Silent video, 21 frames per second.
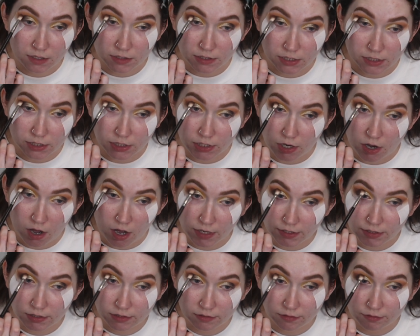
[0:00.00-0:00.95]
did
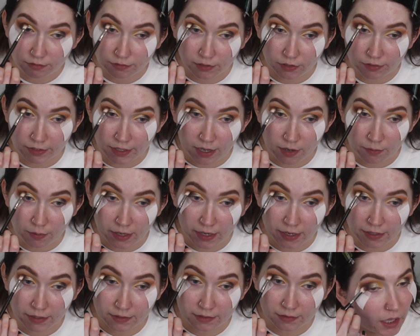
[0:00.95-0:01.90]
not feel that
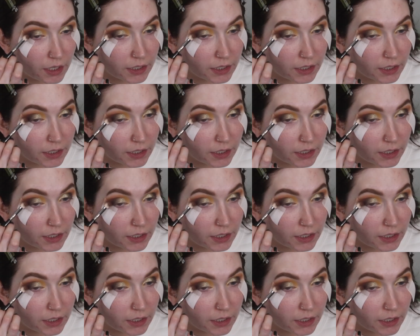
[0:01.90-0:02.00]
way.